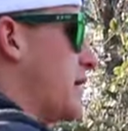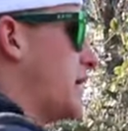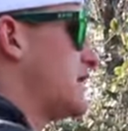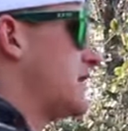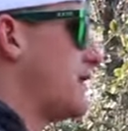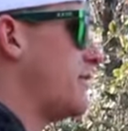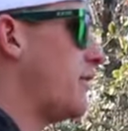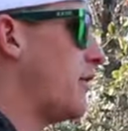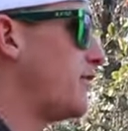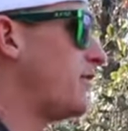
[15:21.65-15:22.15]
because
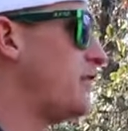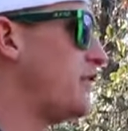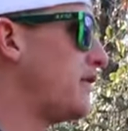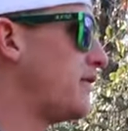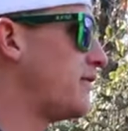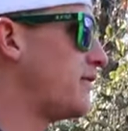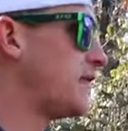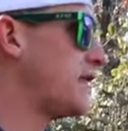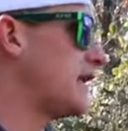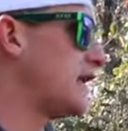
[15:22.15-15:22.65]
they both do
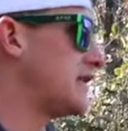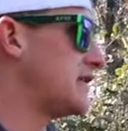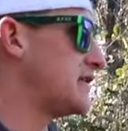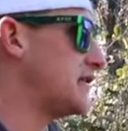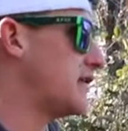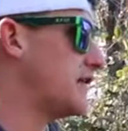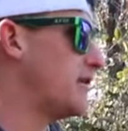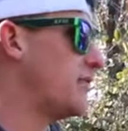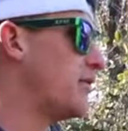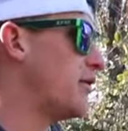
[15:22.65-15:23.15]
different things.
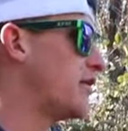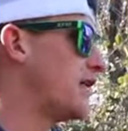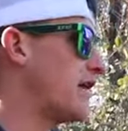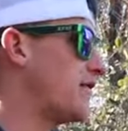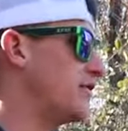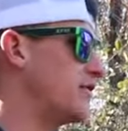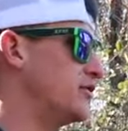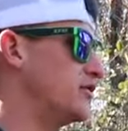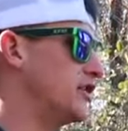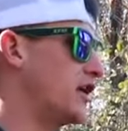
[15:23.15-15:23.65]
You know, they both
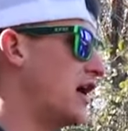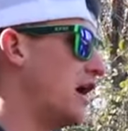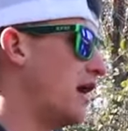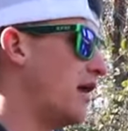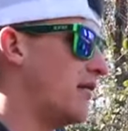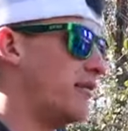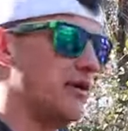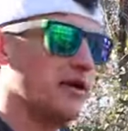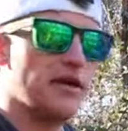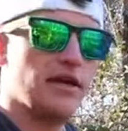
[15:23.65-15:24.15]
have their
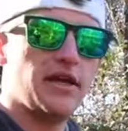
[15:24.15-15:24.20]
job.